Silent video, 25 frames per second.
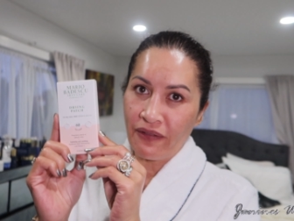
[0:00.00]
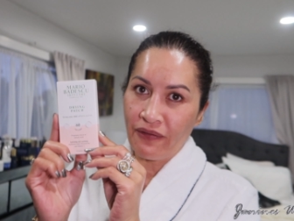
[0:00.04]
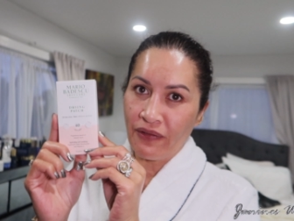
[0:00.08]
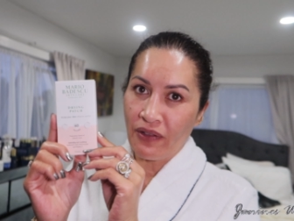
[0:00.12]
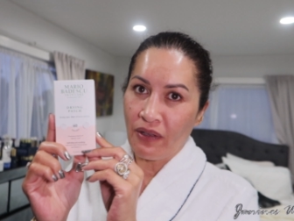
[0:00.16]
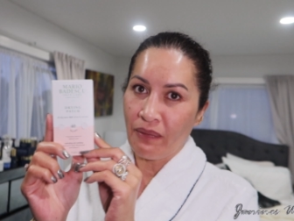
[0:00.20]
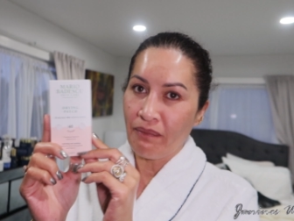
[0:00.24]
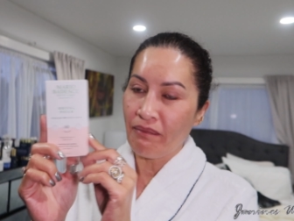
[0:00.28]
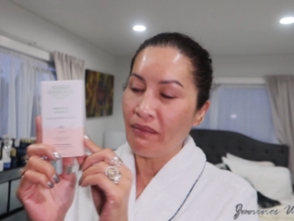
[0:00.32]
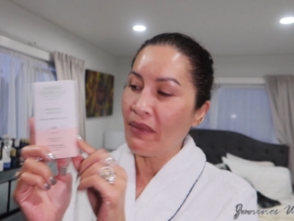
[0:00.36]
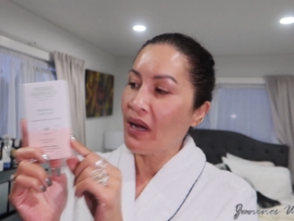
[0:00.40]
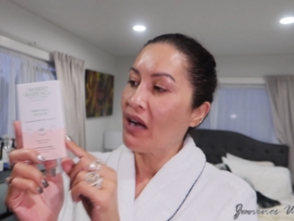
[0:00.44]

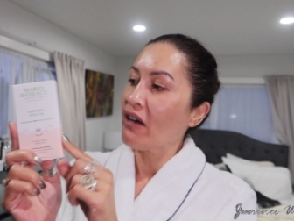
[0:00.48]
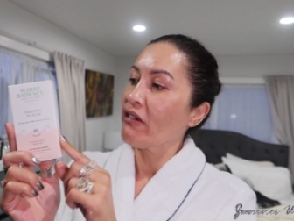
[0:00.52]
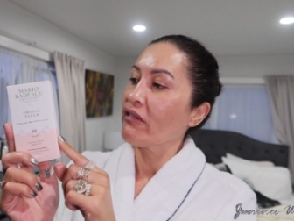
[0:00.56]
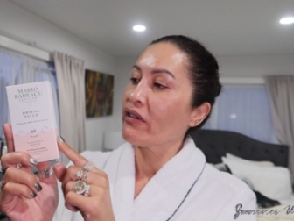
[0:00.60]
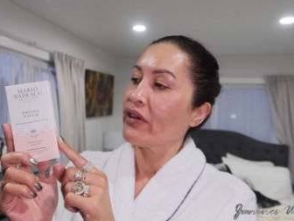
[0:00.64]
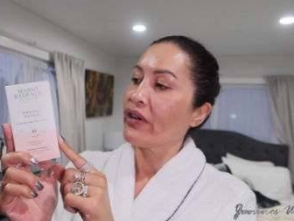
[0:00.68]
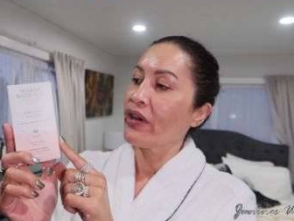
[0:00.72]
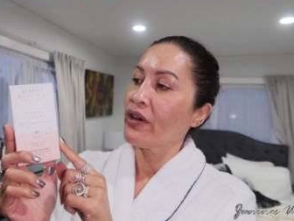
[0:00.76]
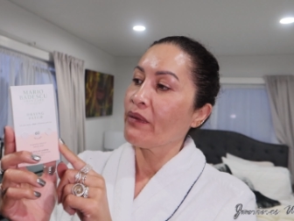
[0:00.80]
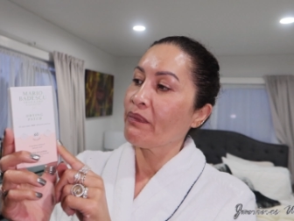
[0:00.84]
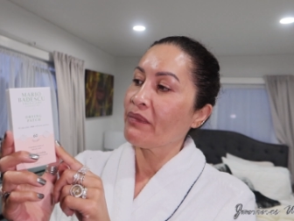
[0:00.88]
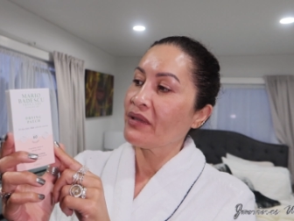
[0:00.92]
from
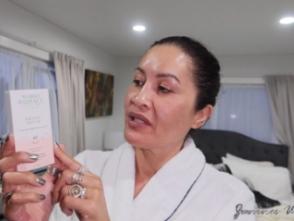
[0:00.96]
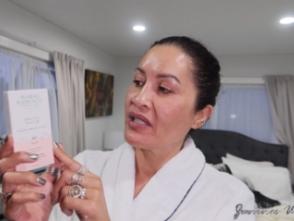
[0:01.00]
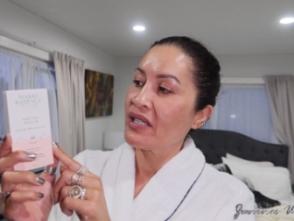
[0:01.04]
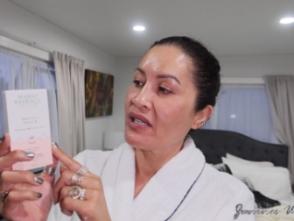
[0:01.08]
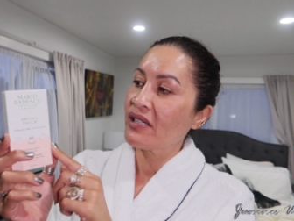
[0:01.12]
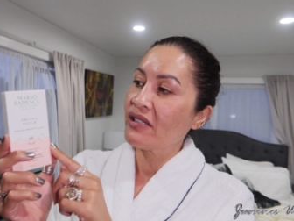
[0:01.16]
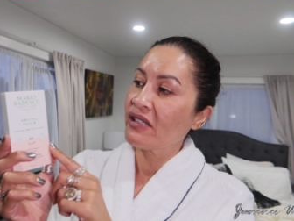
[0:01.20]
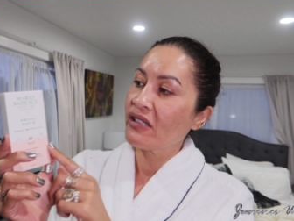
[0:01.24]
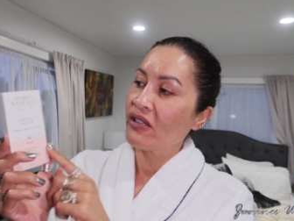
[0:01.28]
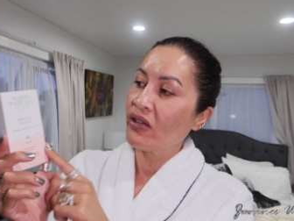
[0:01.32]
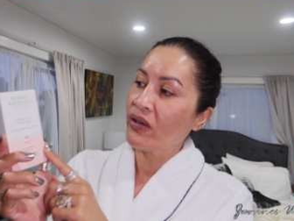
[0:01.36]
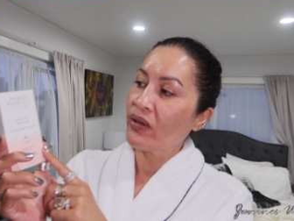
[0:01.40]
Mario
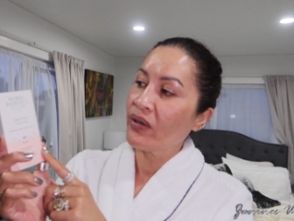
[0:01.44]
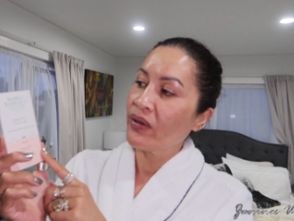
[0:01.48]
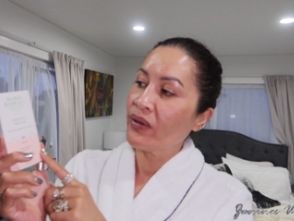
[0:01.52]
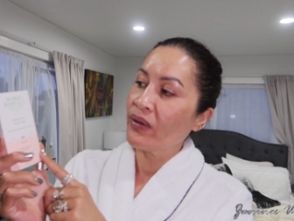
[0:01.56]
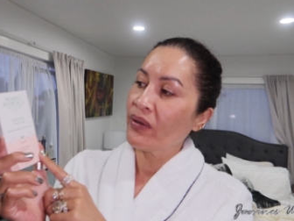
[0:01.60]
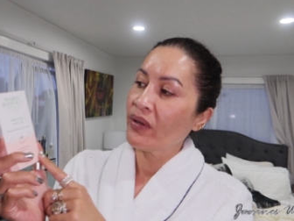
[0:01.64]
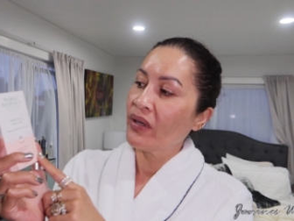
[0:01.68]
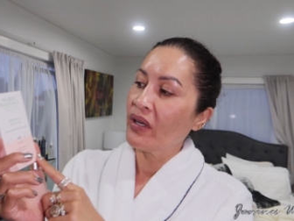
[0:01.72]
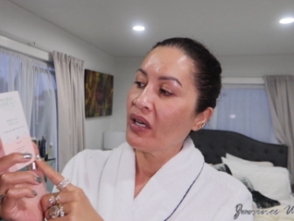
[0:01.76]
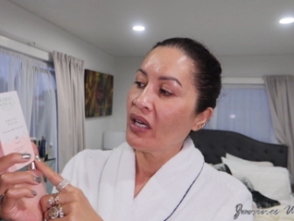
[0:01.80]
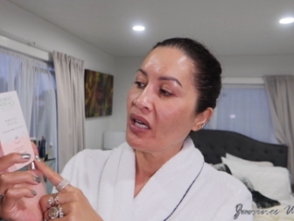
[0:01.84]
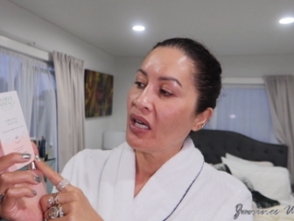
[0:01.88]

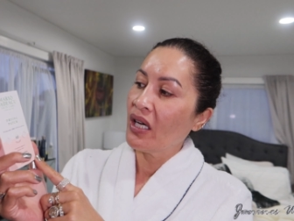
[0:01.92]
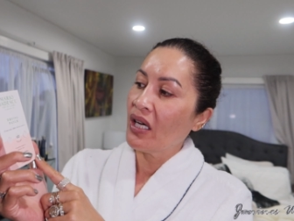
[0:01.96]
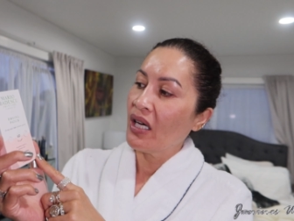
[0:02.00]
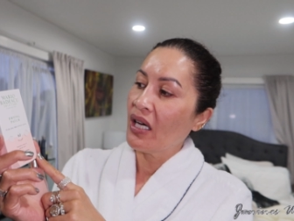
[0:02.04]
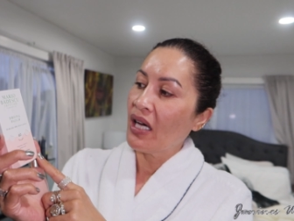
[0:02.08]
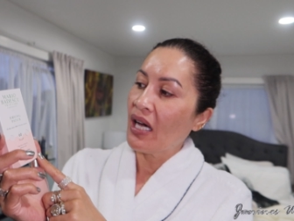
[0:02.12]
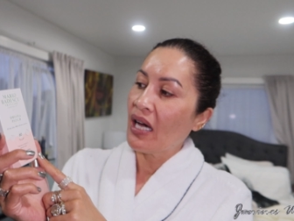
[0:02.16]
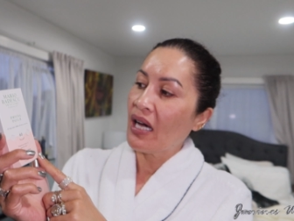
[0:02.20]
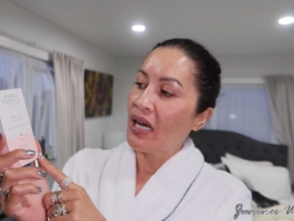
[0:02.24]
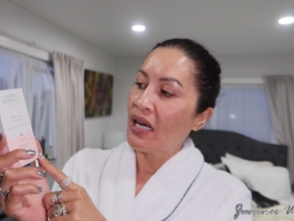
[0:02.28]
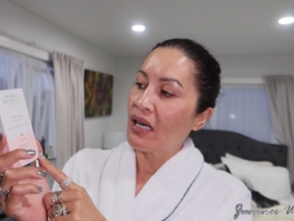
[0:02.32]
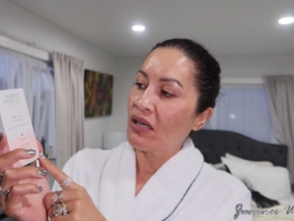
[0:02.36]
Badescu,
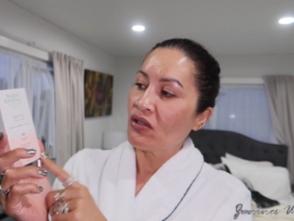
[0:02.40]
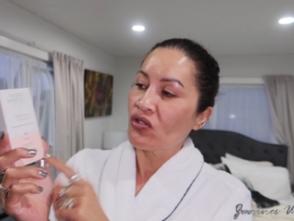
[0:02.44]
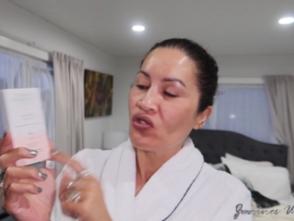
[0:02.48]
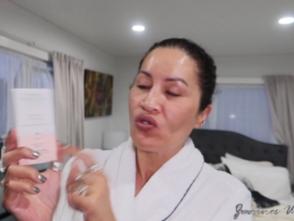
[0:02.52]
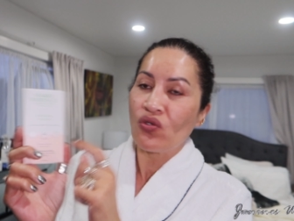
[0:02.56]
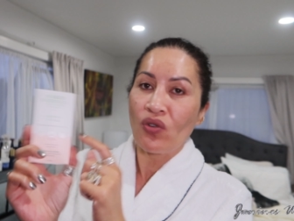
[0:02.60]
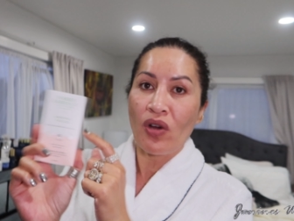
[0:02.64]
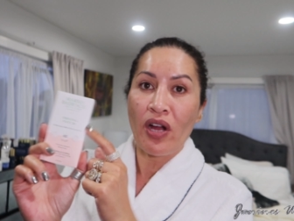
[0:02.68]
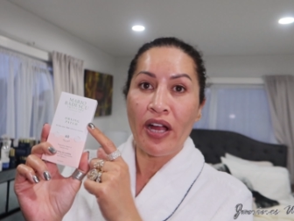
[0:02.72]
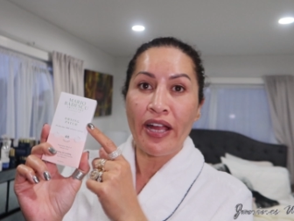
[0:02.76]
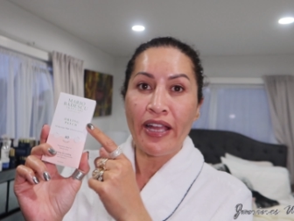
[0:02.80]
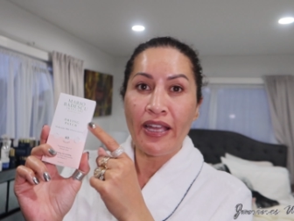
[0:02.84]
uh,
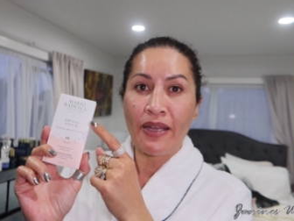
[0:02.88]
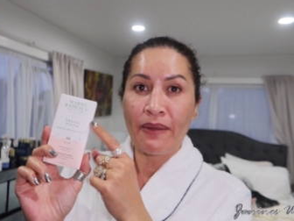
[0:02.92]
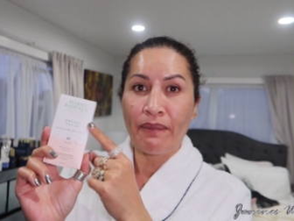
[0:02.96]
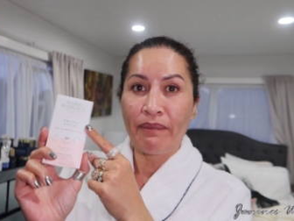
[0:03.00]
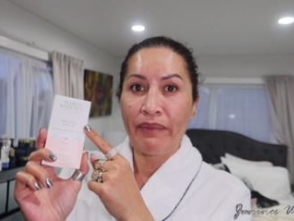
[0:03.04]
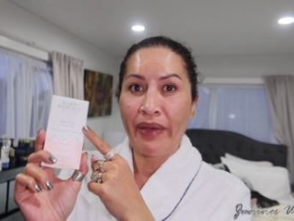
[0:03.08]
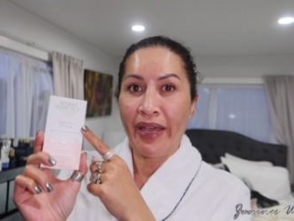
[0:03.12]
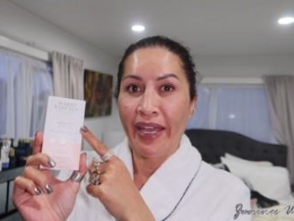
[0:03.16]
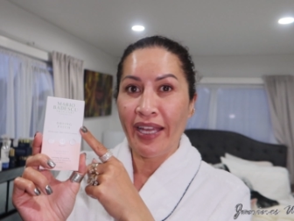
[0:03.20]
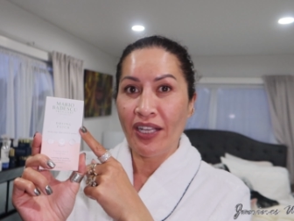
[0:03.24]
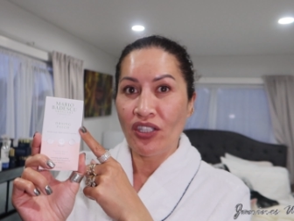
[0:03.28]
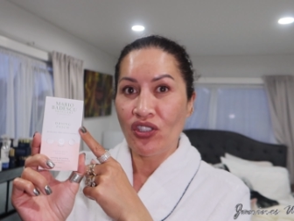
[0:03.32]
drying
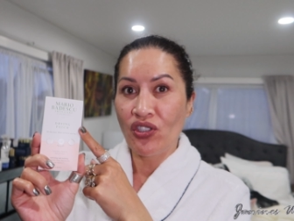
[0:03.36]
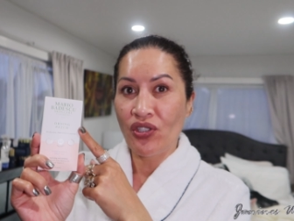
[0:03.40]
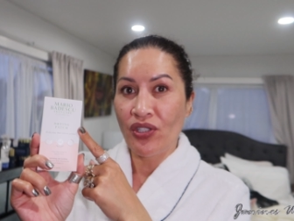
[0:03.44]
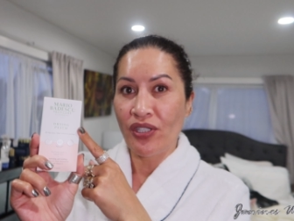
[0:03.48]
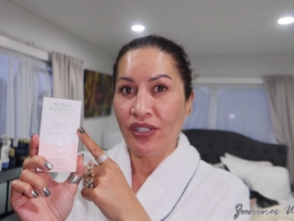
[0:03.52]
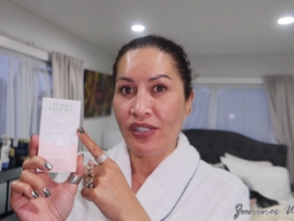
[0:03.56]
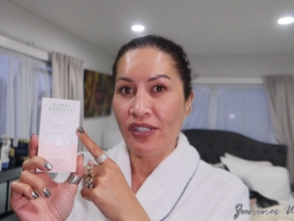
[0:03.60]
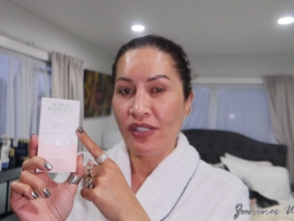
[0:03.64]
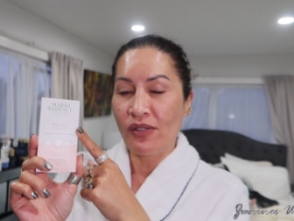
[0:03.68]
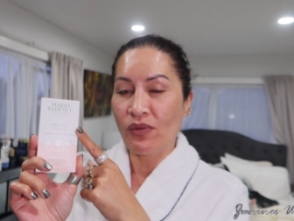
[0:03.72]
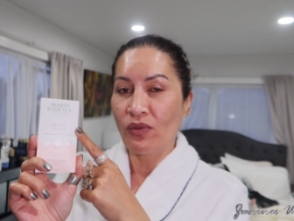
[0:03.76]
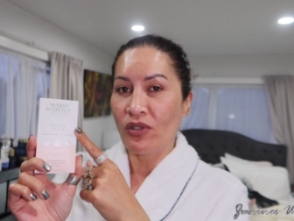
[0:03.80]

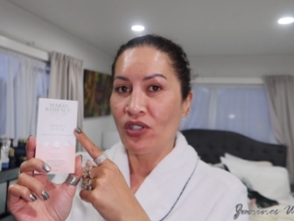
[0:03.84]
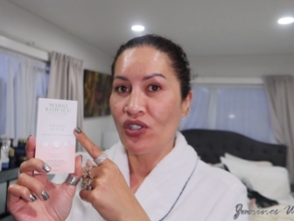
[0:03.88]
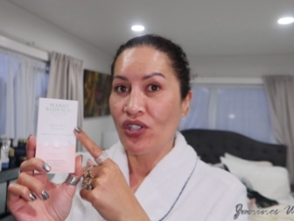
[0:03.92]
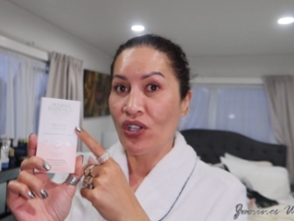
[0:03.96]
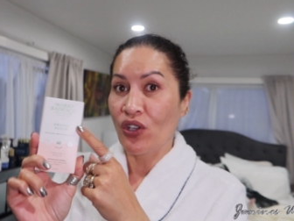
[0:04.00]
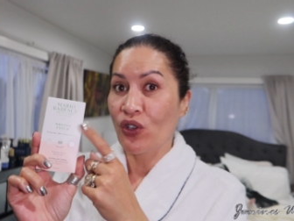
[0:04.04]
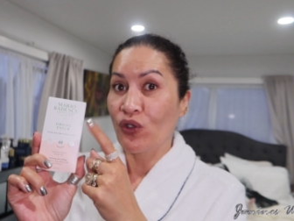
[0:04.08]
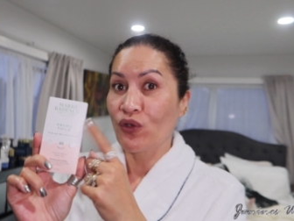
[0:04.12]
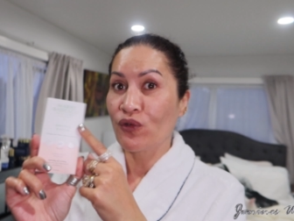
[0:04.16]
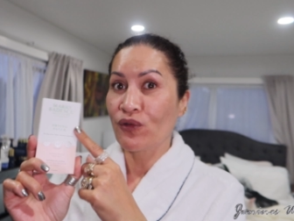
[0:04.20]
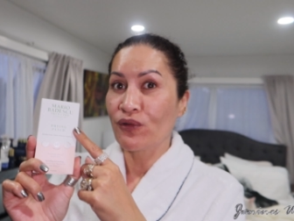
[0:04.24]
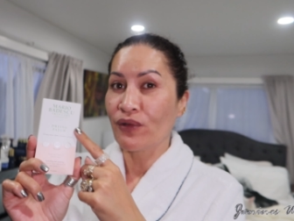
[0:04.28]
patches, which
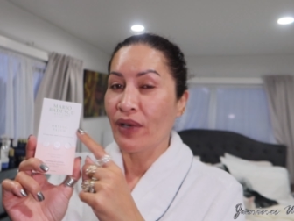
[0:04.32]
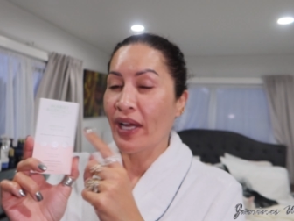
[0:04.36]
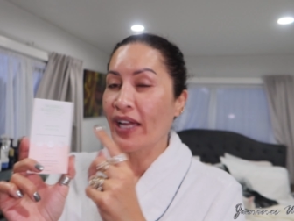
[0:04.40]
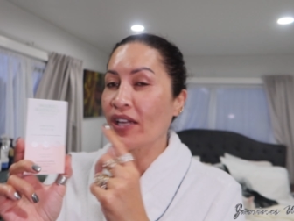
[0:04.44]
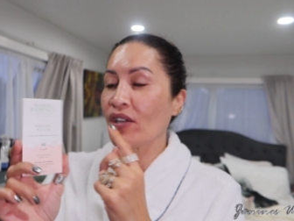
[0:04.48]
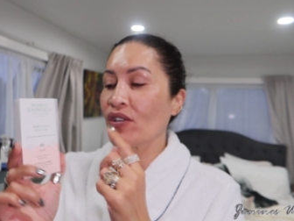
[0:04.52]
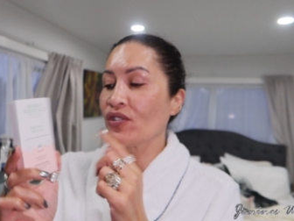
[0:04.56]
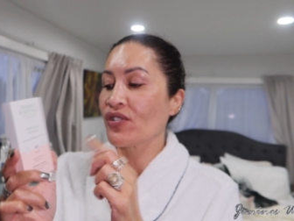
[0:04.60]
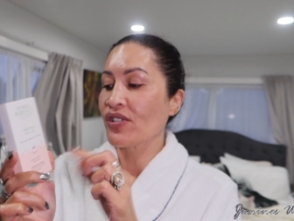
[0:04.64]
are great.